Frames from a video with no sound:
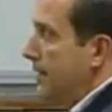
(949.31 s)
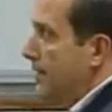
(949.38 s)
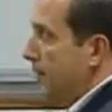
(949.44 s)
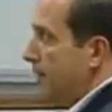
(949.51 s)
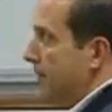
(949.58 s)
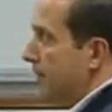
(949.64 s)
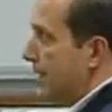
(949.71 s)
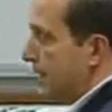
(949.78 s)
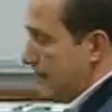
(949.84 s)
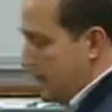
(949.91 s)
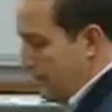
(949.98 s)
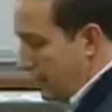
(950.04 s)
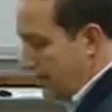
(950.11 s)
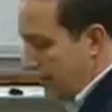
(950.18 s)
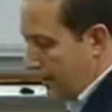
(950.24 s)
3
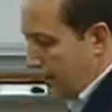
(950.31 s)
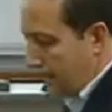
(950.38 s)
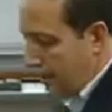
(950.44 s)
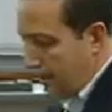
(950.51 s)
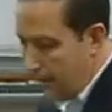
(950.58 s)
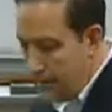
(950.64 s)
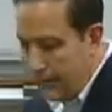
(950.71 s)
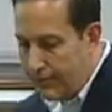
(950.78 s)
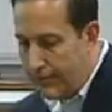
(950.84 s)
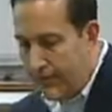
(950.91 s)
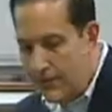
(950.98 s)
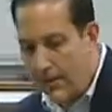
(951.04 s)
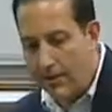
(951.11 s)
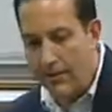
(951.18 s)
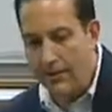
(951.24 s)
seconds later, I get a call,
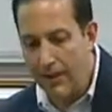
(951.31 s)
confirm you're in